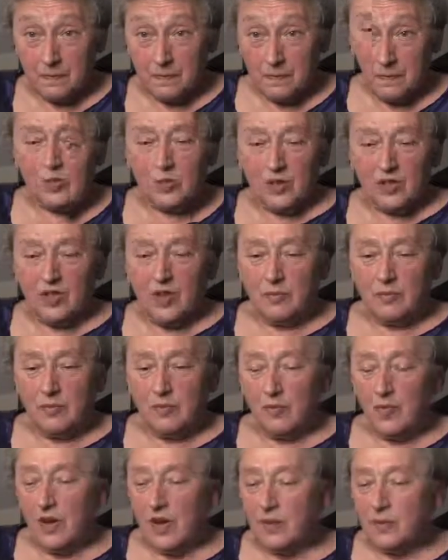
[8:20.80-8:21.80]
rule
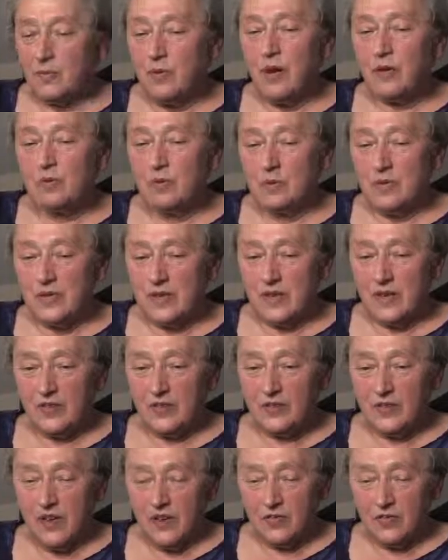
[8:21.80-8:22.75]
number one, probably, of,